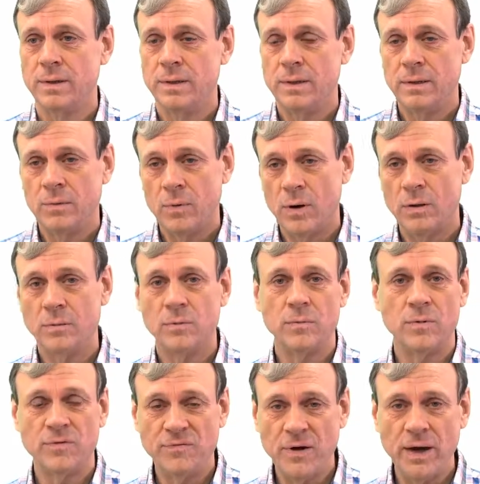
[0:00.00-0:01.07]
Well,
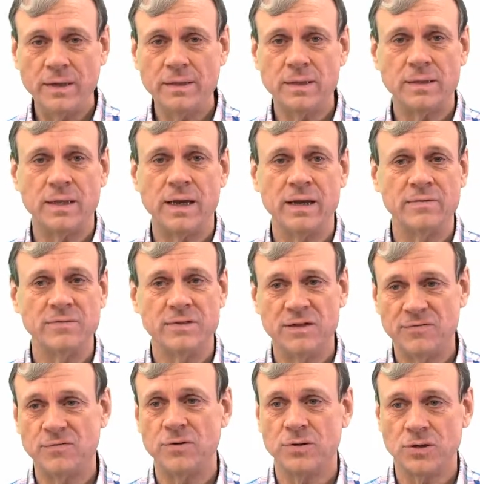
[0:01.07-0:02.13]
we'll find that they have
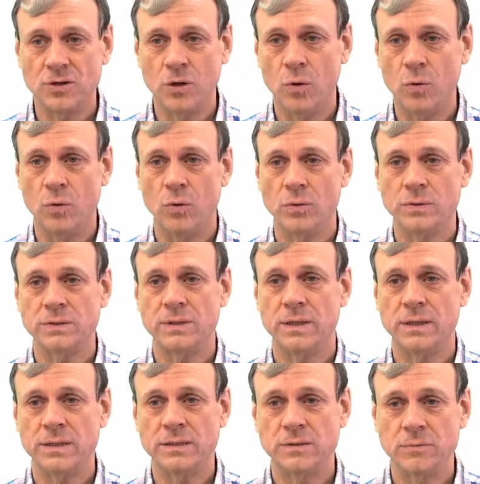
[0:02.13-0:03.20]
different goals, and
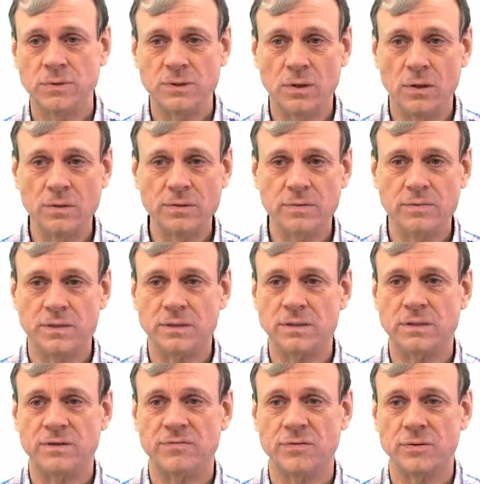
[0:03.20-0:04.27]
as a result of these
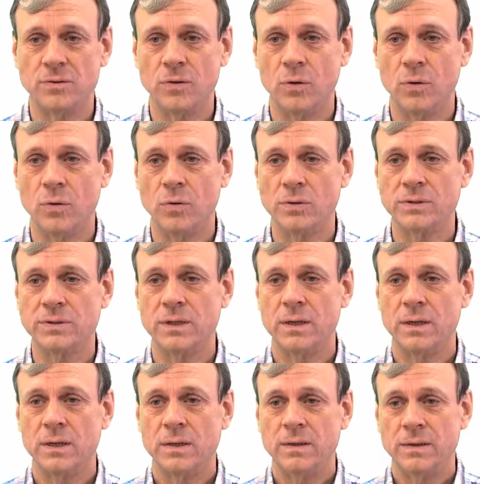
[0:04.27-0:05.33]
different goals,
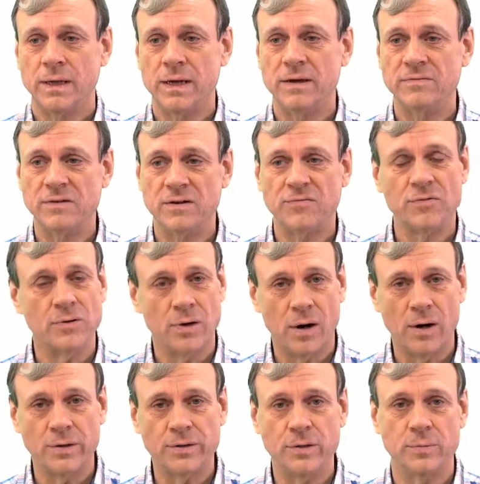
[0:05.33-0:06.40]
they have different
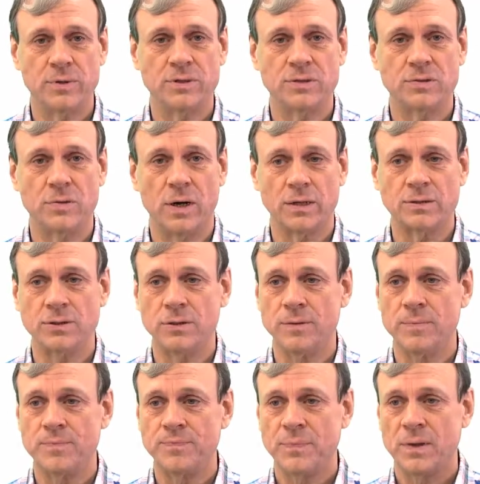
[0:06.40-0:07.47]
argument structure.
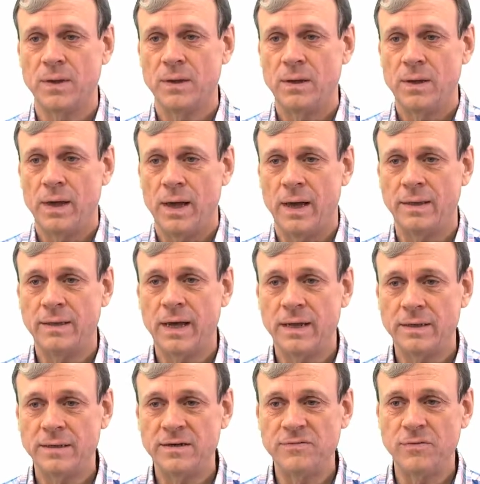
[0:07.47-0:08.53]
And
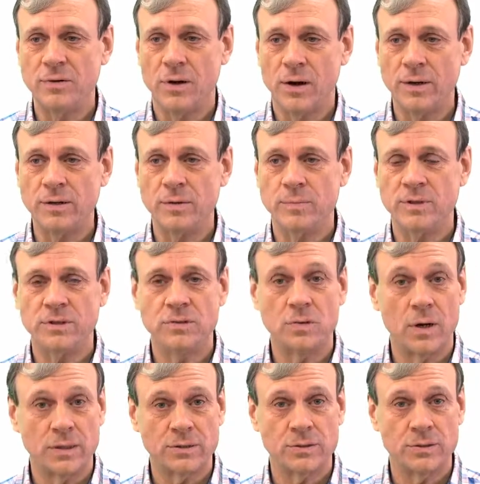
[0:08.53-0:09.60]
that different argument
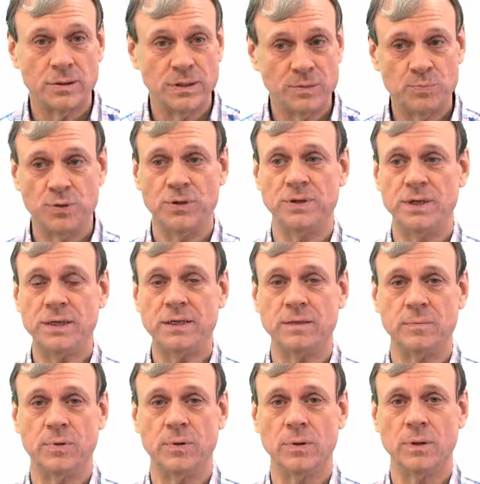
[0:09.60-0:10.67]
structure is
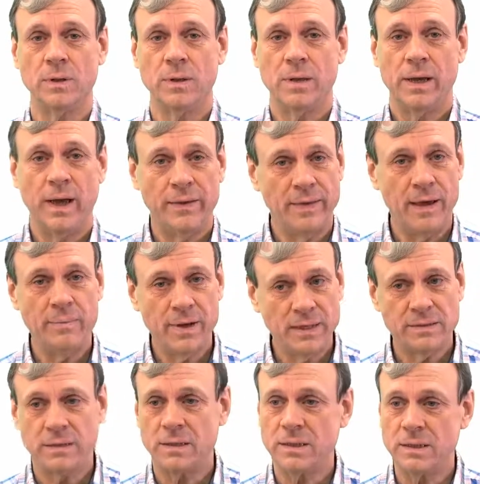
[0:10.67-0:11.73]
predictable, and that makes
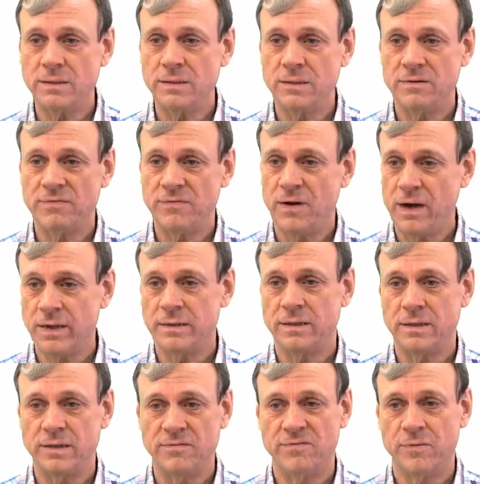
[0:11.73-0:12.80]
it easy to find
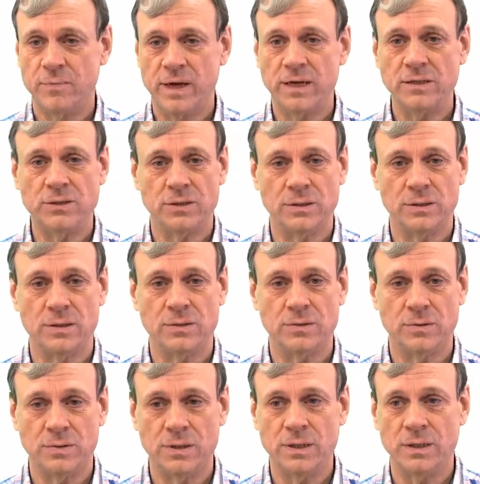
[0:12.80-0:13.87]
the information that you
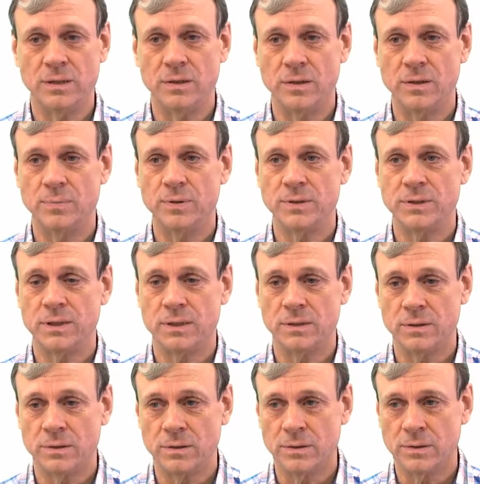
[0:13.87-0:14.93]
need on a
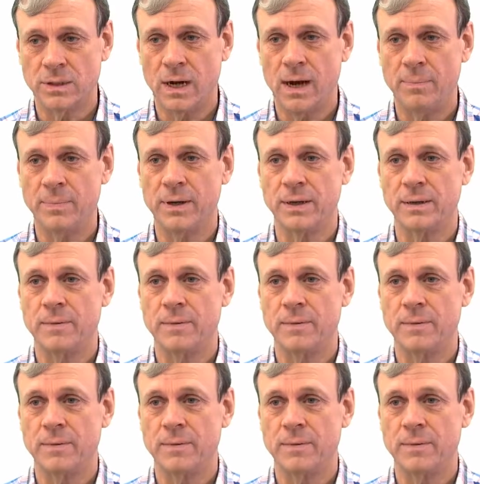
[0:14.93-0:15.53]
particular topic.